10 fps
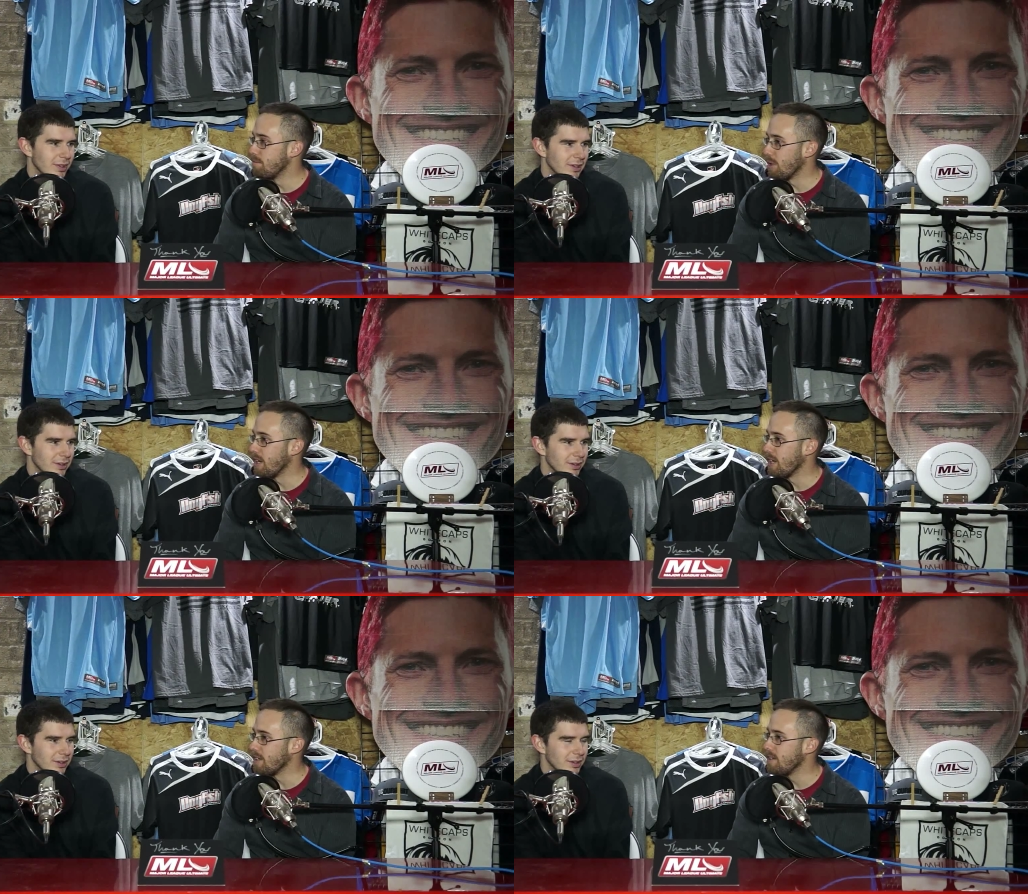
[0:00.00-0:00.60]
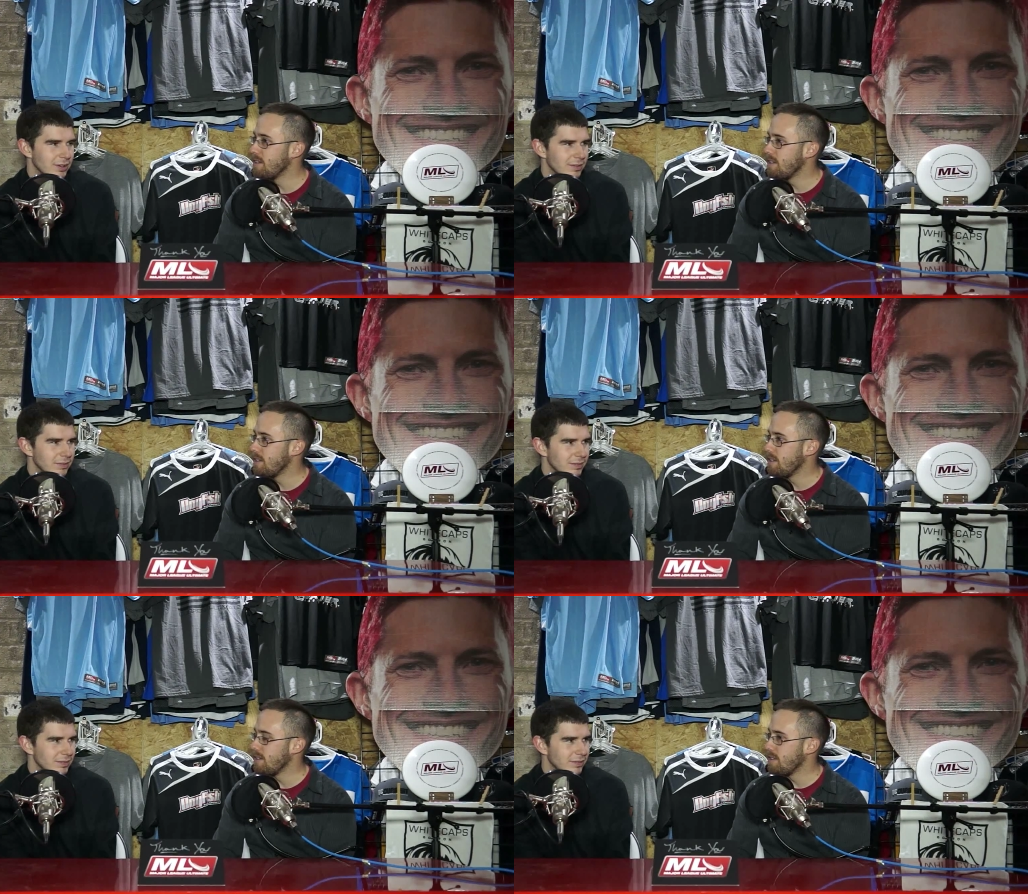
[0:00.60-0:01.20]
Speaker 1: play and
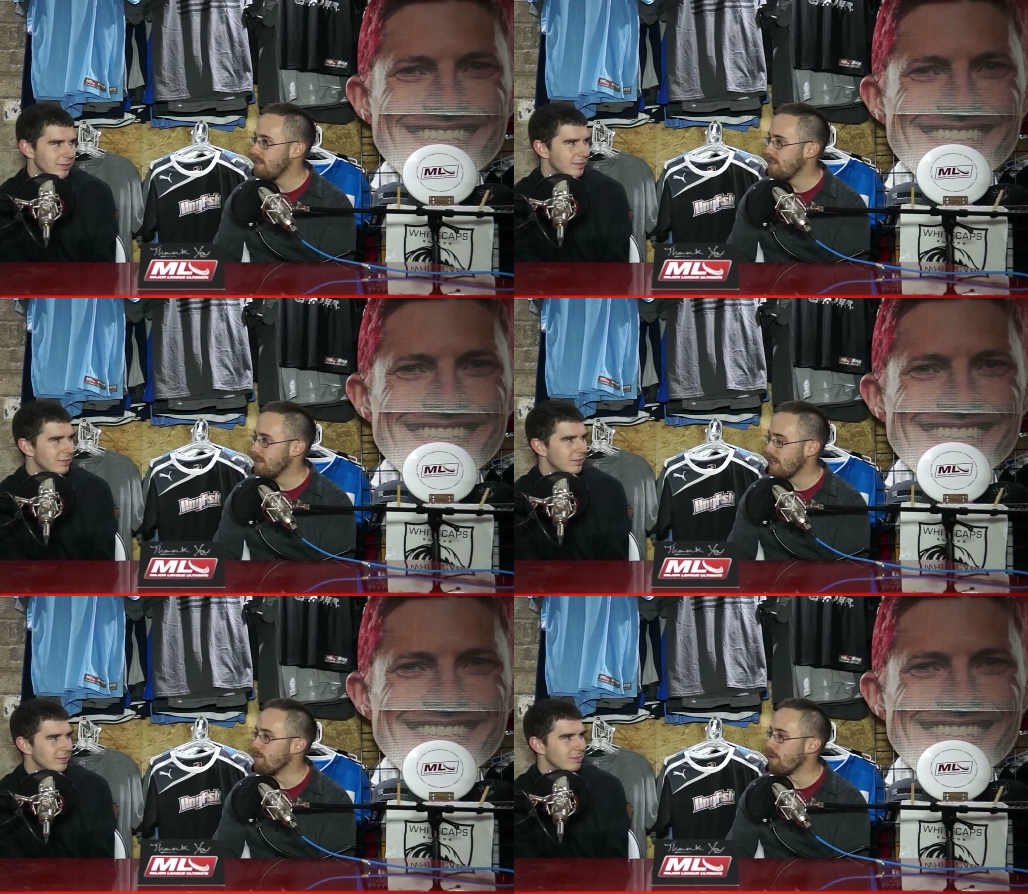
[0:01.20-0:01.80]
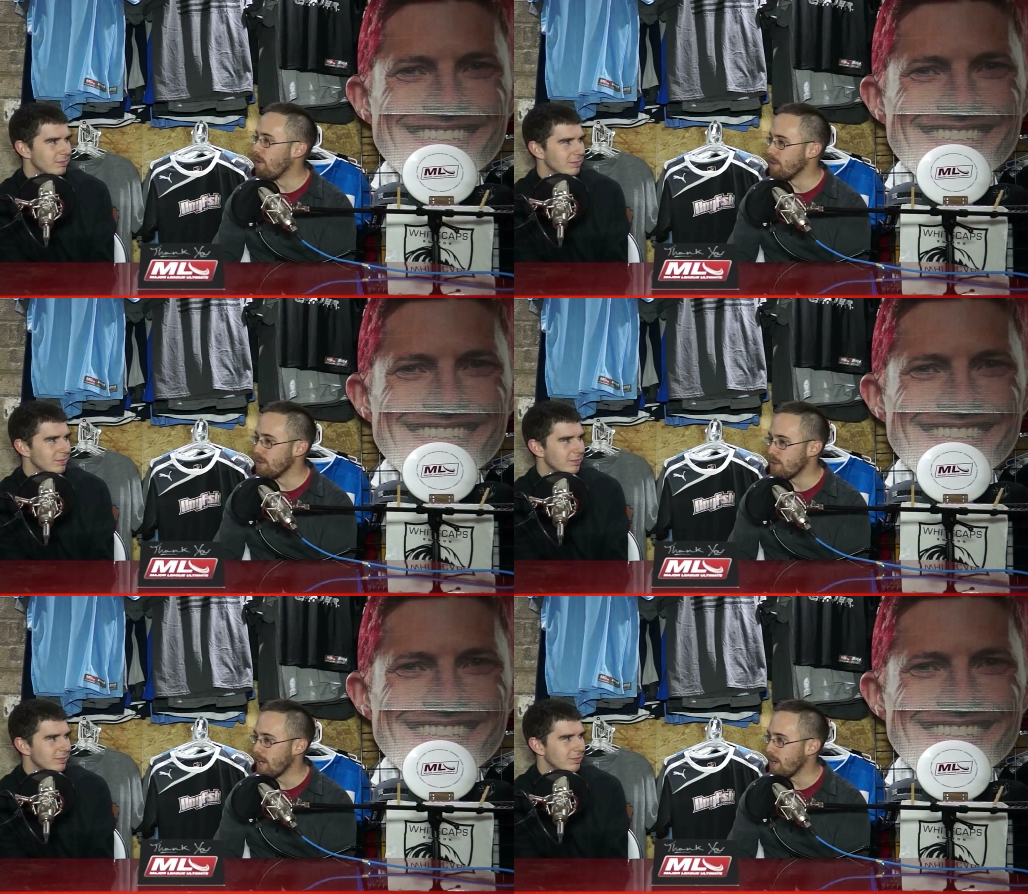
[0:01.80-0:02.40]
get involved in the
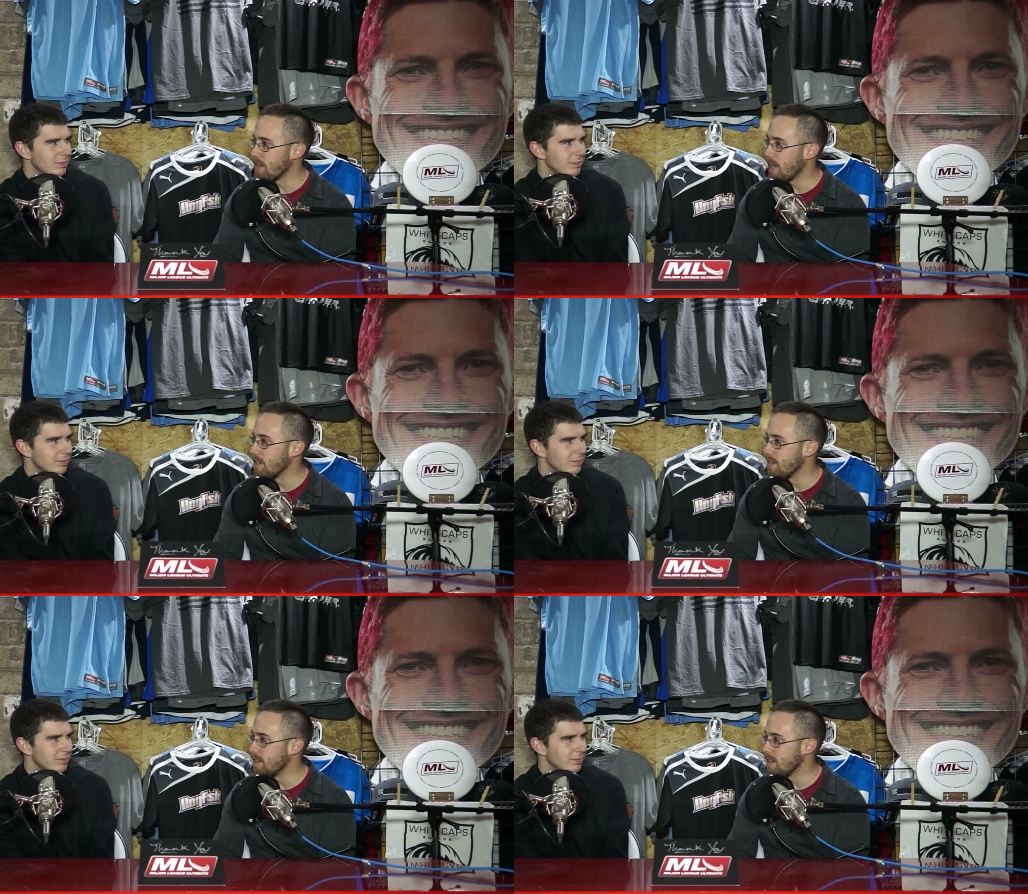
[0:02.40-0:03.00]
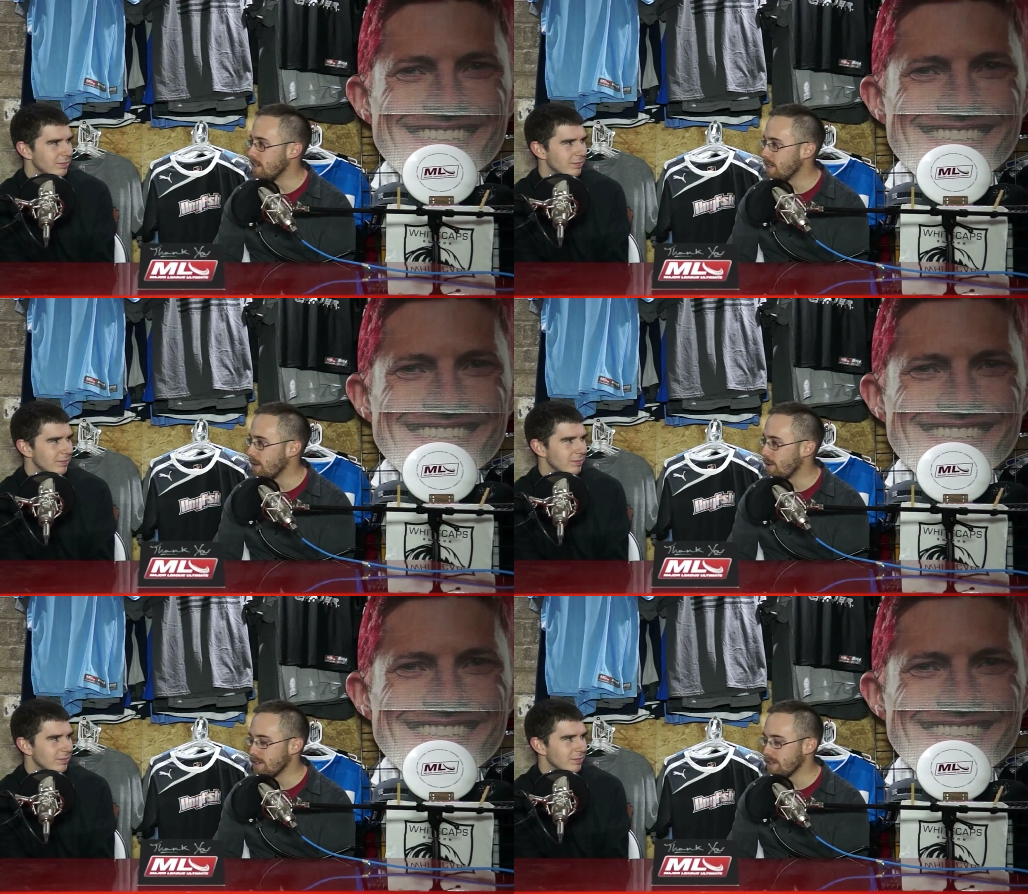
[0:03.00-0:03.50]
tryout in that way.